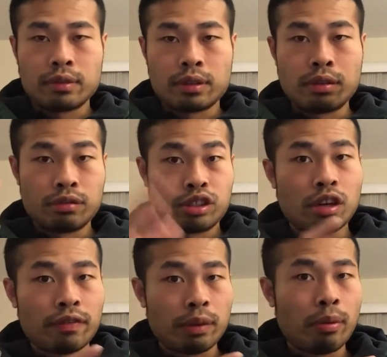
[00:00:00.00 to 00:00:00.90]
to
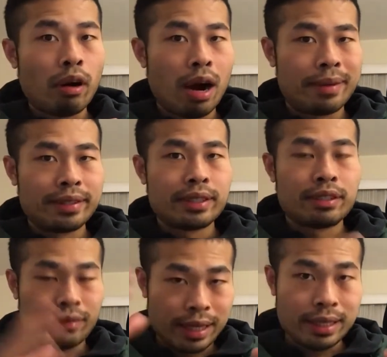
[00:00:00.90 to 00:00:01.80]
solve the problems.
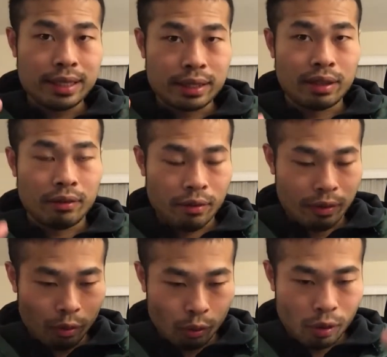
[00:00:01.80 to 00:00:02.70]
So this is the,
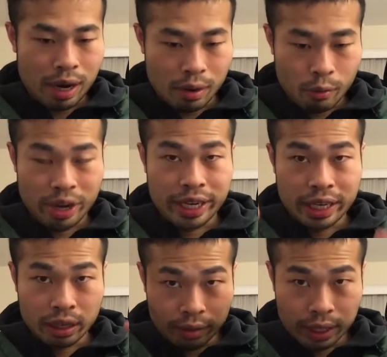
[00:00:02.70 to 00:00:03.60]
what we
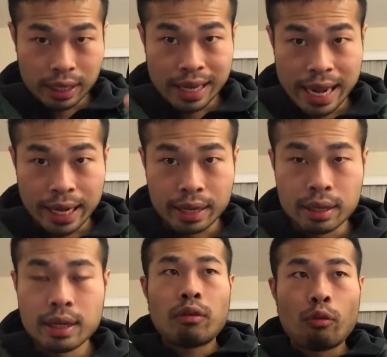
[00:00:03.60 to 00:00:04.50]
currently lacking.
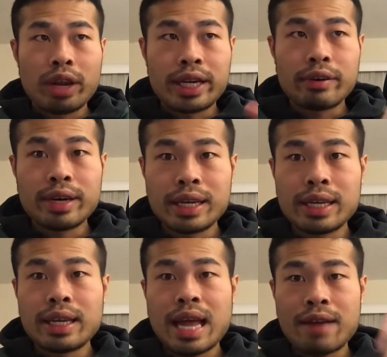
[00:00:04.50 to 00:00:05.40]
We currently
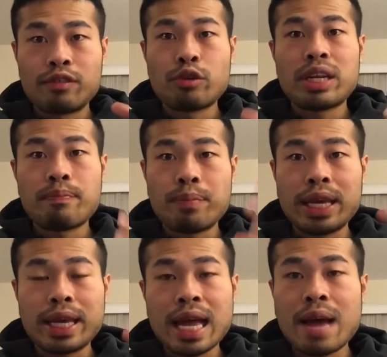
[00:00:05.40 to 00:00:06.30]
have a really
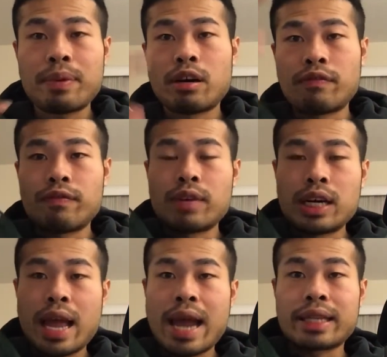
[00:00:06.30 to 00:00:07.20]
big gap of
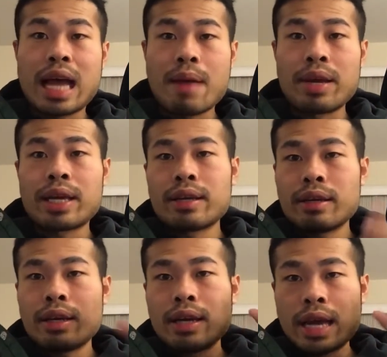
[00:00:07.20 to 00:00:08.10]
academic
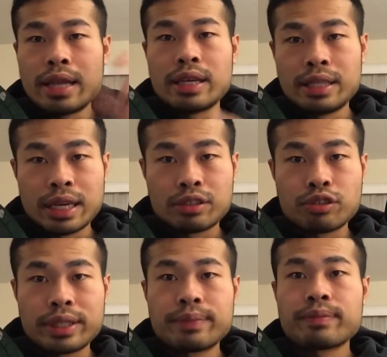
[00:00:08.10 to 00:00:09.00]
and
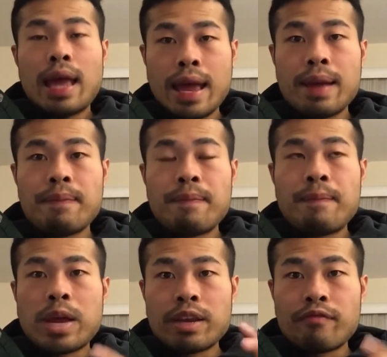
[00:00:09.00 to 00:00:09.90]
industry. And
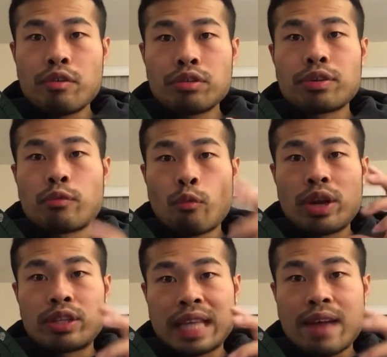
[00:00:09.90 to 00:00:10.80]
in the future, we
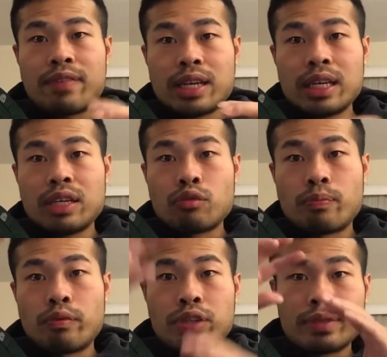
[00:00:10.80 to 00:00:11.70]
definitely need to
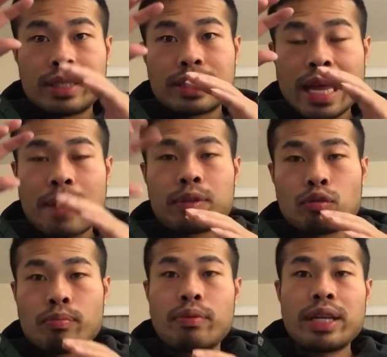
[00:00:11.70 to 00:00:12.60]
bridge this gap to
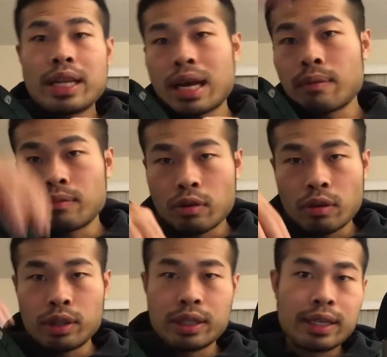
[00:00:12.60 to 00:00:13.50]
bring up
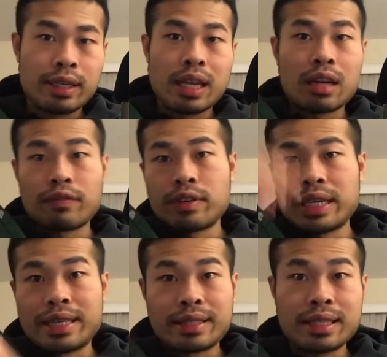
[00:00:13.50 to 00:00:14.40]
the, a lot of
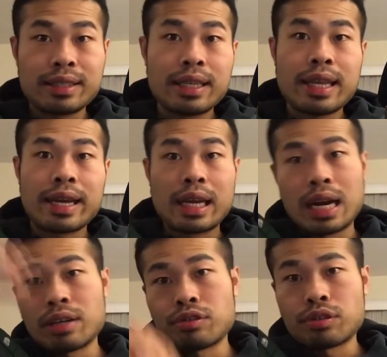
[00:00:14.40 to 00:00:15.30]
existing
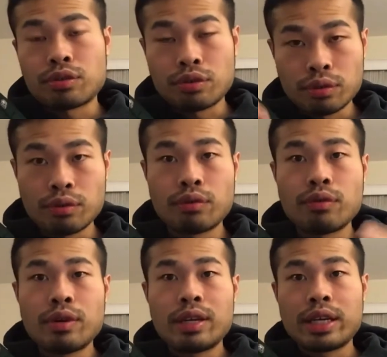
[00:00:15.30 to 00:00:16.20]
technology to
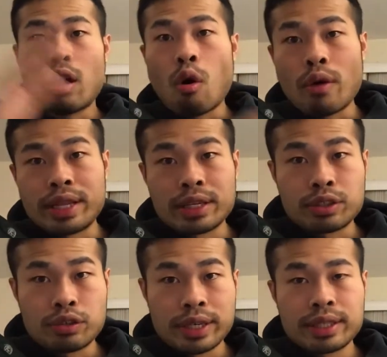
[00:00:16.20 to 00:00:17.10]
the all
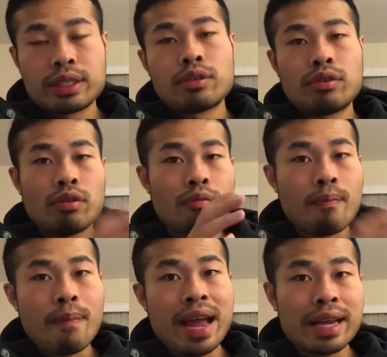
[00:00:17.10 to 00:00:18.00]
industries to
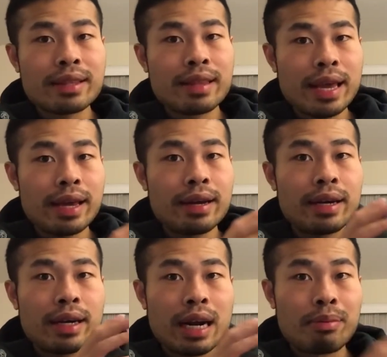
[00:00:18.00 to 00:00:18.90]
make
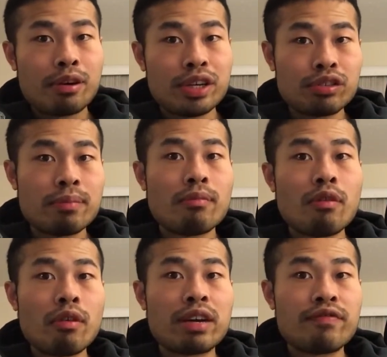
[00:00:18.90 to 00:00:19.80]
their operation
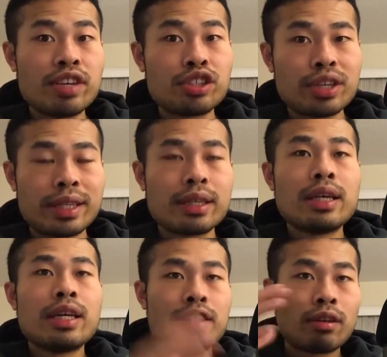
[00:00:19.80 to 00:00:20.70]
more efficient.
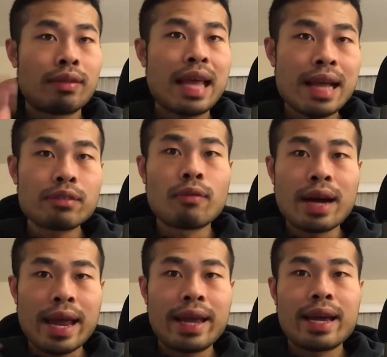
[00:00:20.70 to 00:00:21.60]
So that's
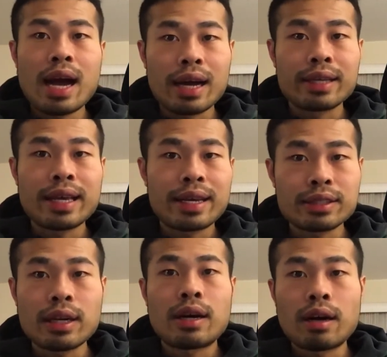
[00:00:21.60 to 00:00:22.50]
why AI
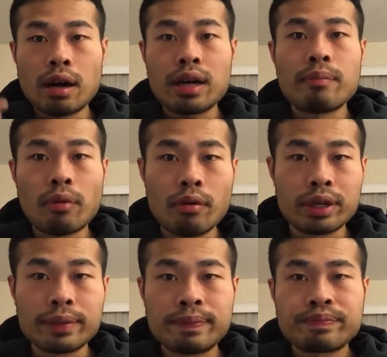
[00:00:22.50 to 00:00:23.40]
architects are
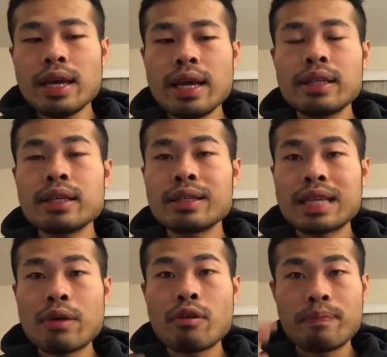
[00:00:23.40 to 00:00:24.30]
important. And uh,
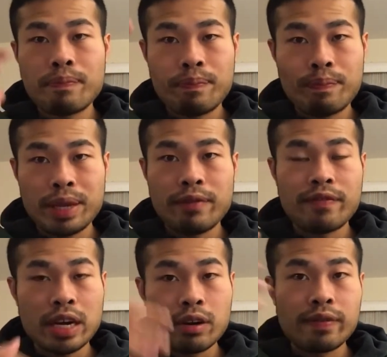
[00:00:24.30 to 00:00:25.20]
they will be
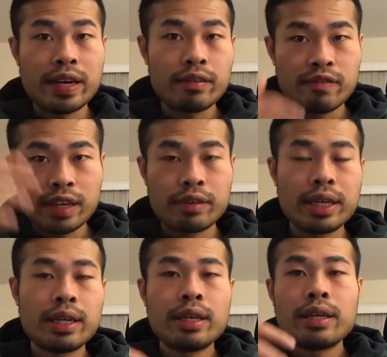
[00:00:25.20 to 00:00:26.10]
very, very,
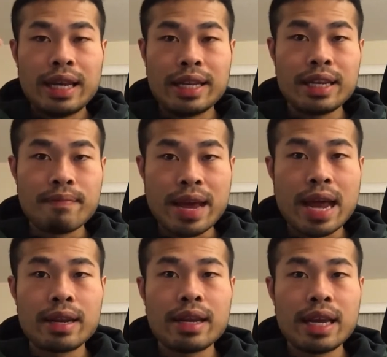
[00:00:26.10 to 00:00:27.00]
very in
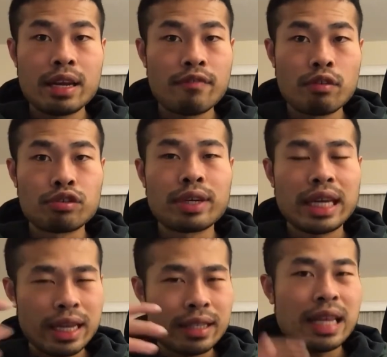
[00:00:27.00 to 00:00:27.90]
demand in the future
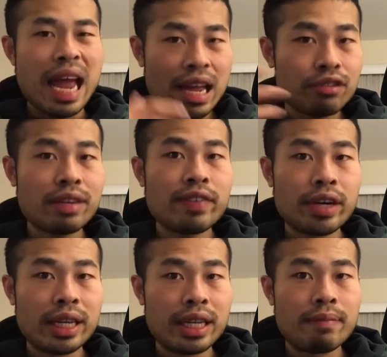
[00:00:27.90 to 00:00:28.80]
it's actually
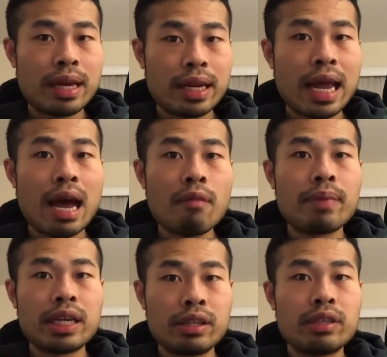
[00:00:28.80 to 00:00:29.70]
very in demand now,
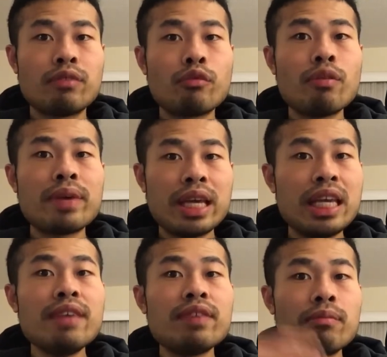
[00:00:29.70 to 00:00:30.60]
but it will be
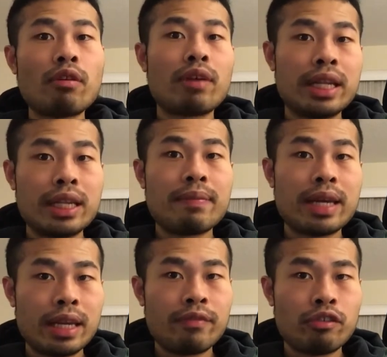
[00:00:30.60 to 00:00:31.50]
even more in demand
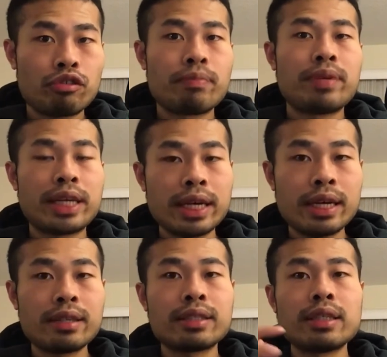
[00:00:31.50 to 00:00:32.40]
in the future
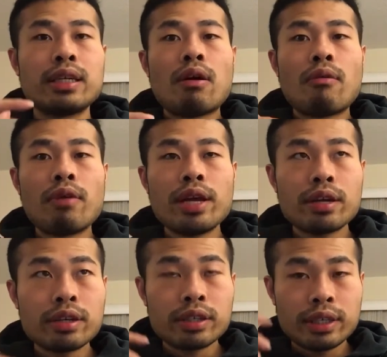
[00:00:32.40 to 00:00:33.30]
because we are
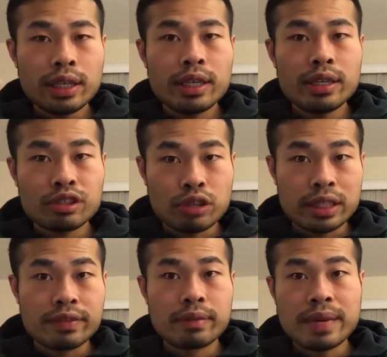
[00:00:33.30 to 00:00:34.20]
in a
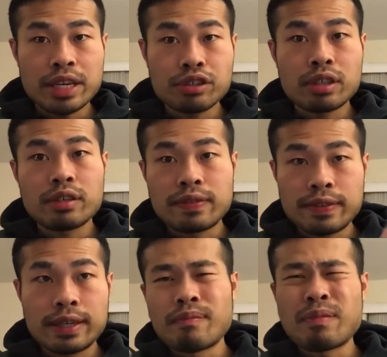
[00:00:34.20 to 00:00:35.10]
transformation of
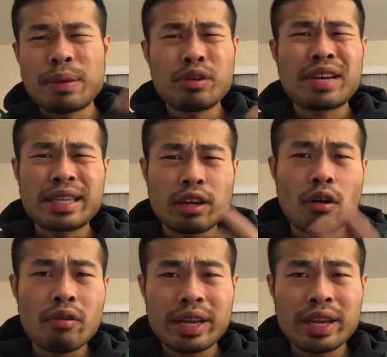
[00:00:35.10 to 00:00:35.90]
maybe you can call it